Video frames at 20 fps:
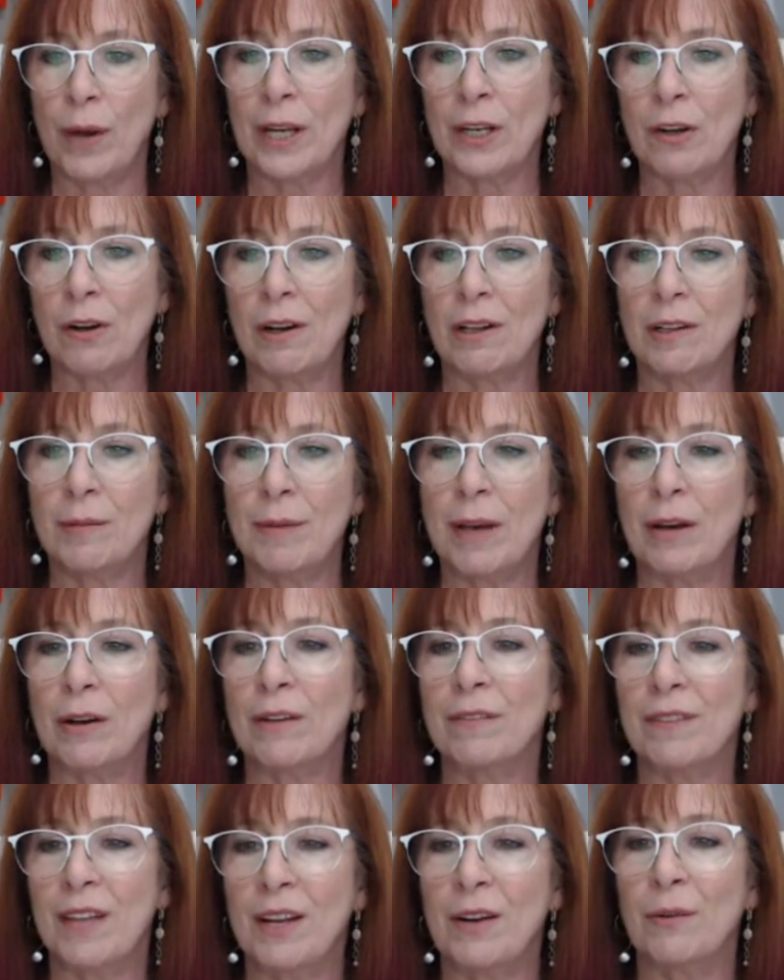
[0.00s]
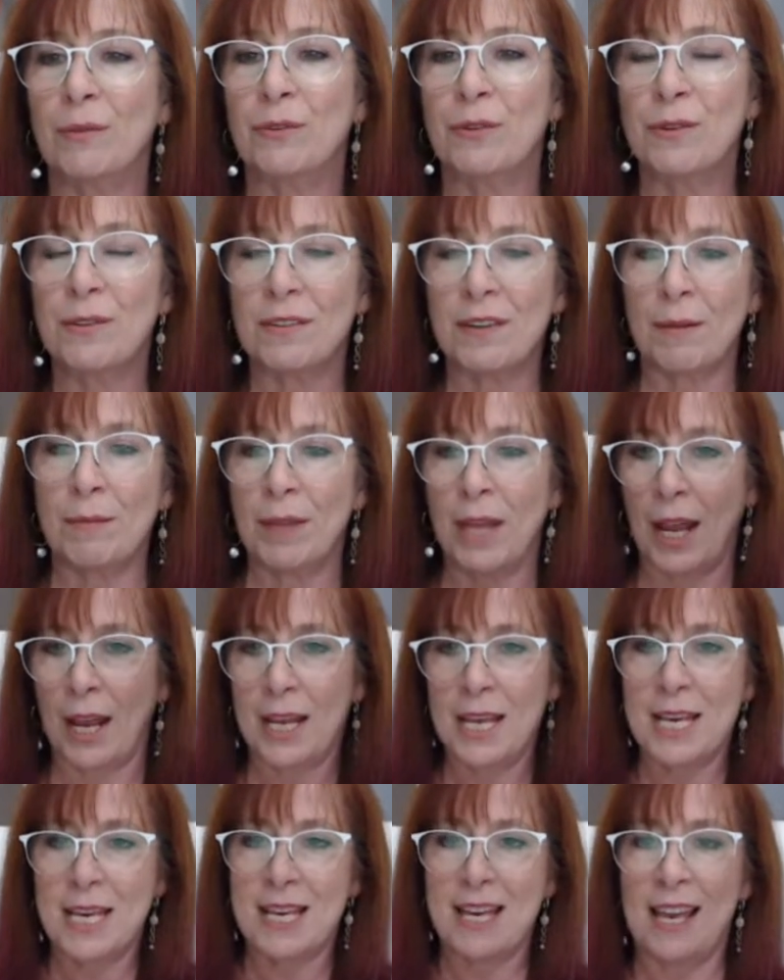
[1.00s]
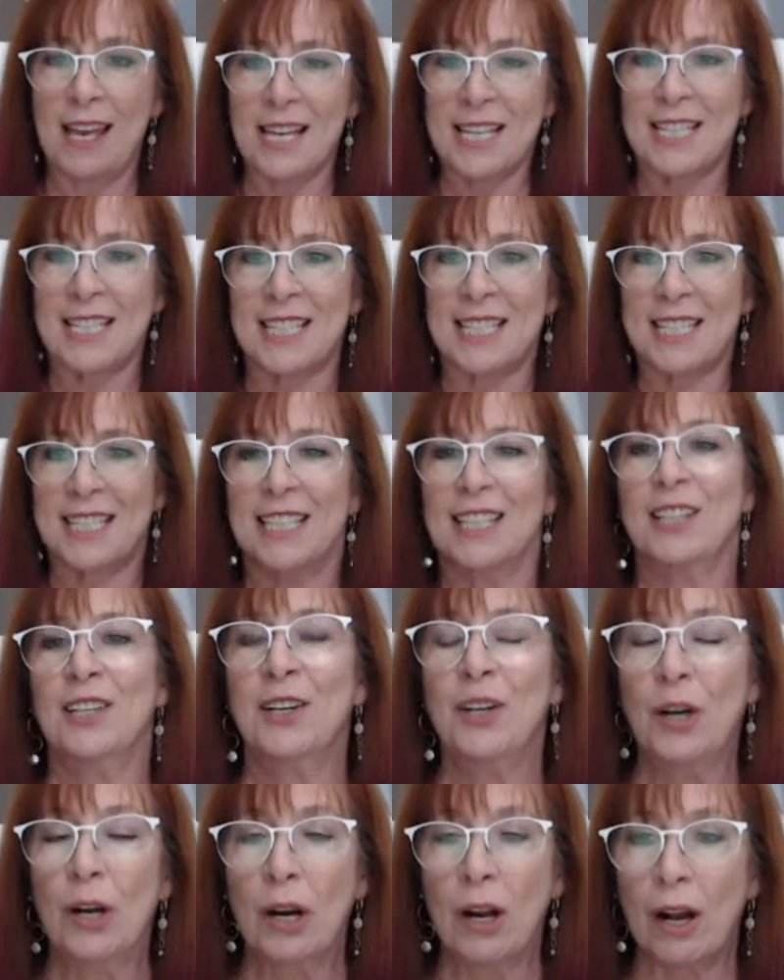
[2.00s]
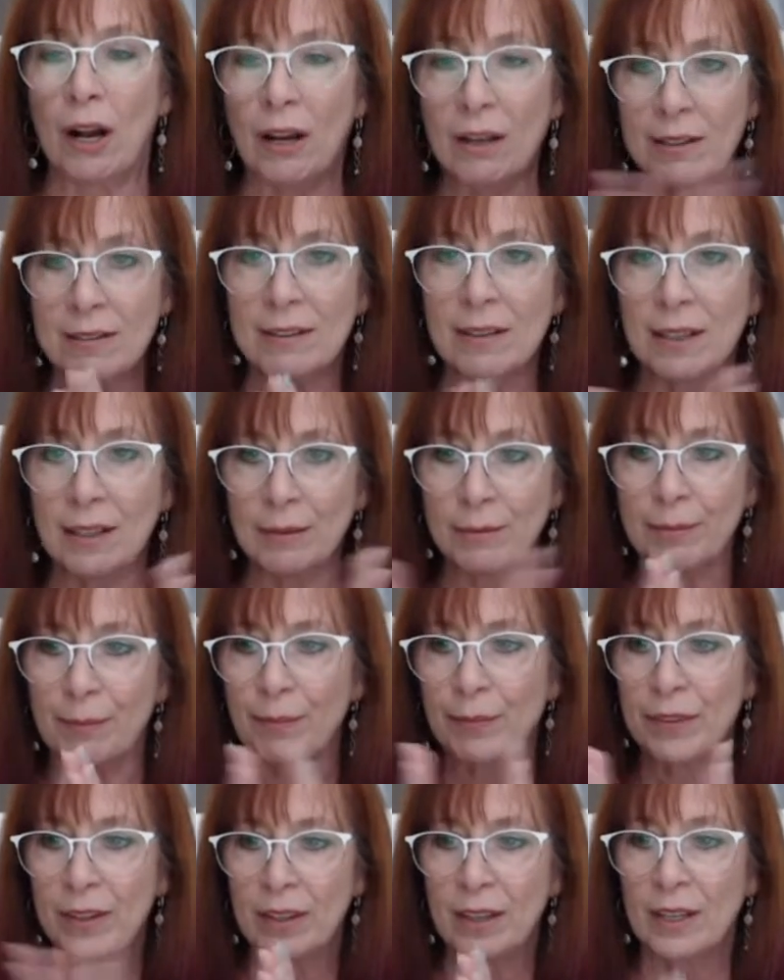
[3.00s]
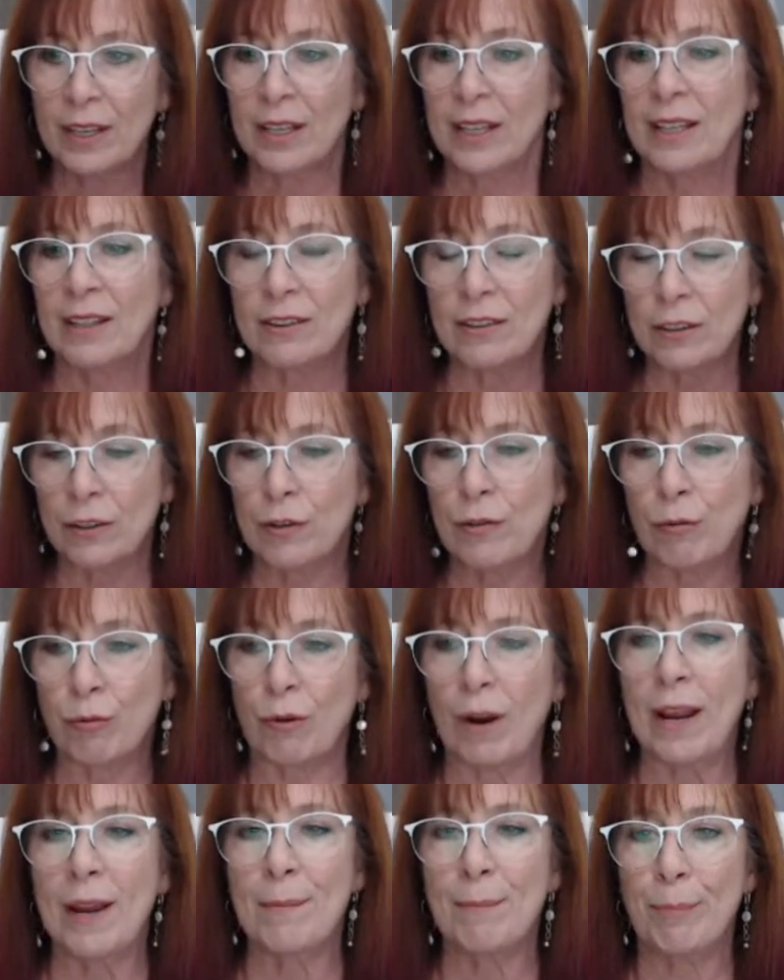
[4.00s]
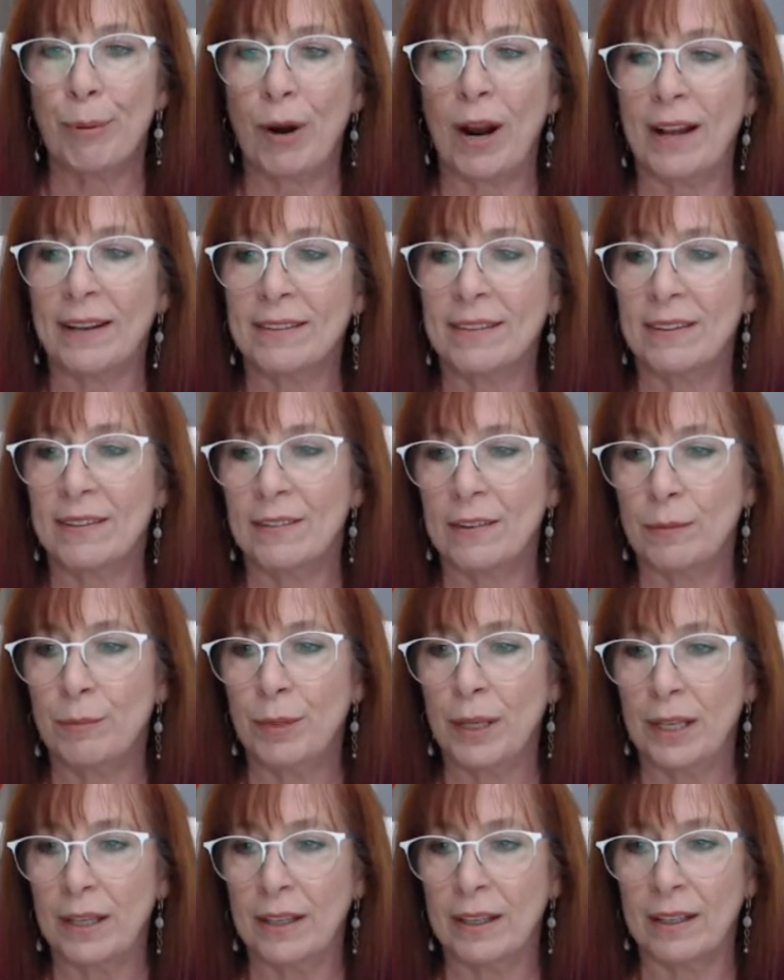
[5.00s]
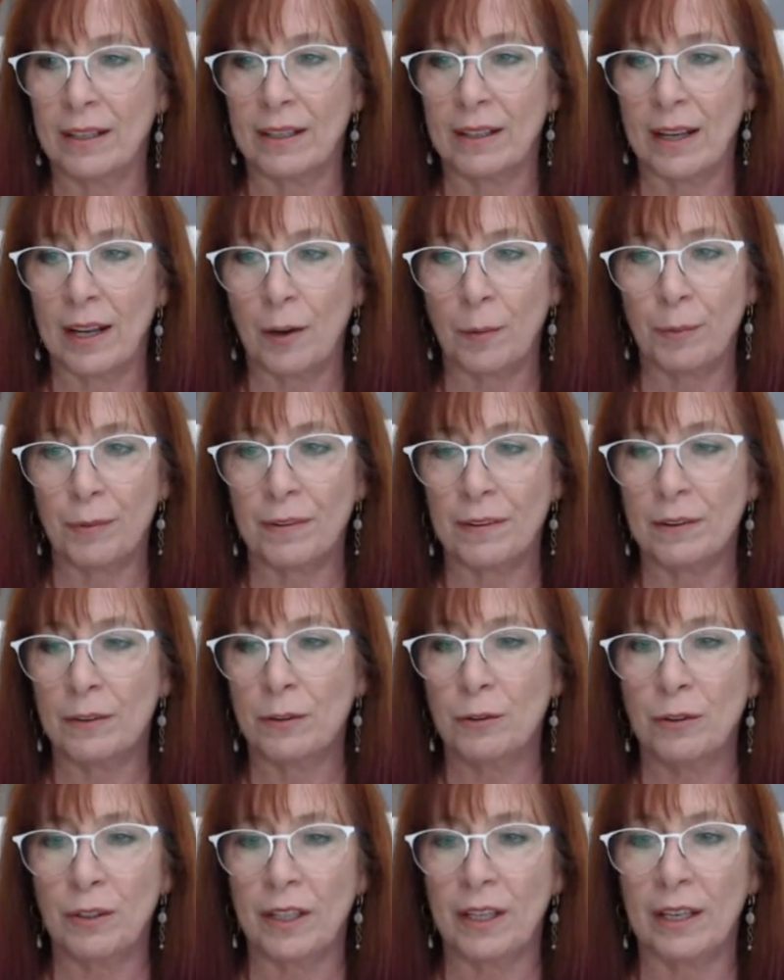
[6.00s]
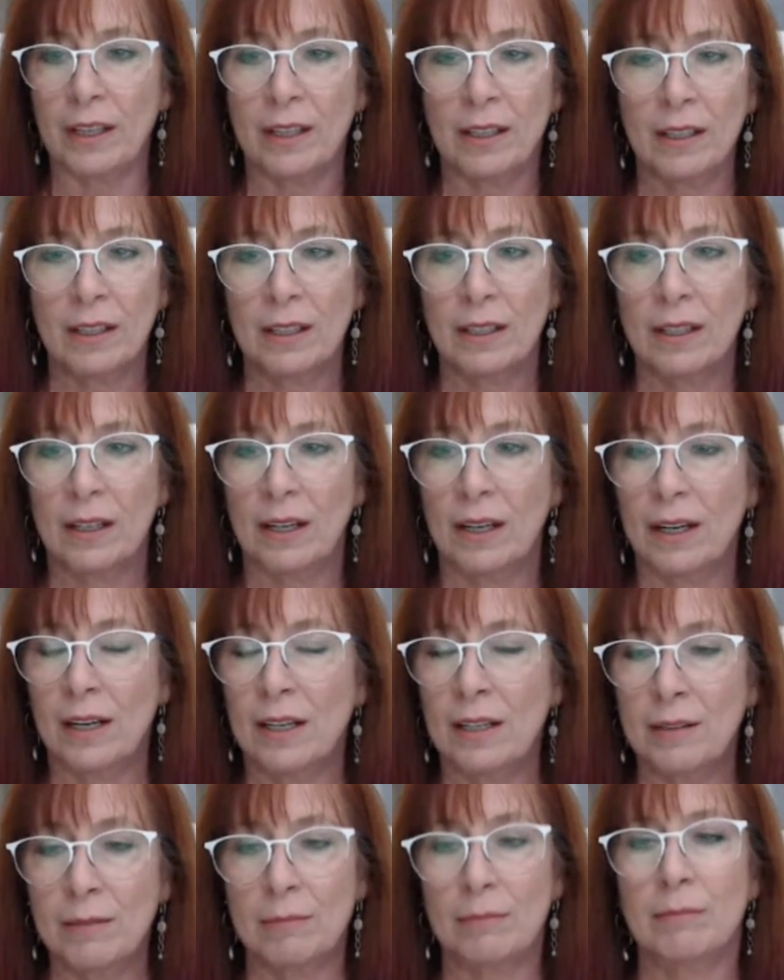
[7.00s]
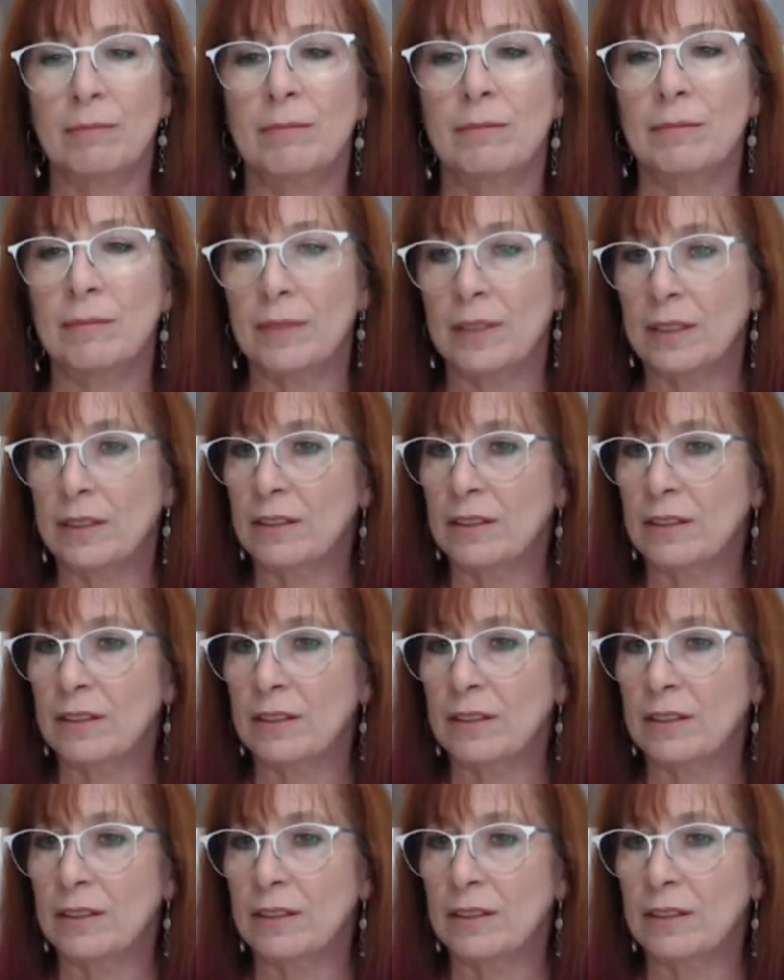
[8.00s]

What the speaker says: I call them out if they don't do the same thing. Yes. Awesome. It's a great practice to be in. Absolutely. And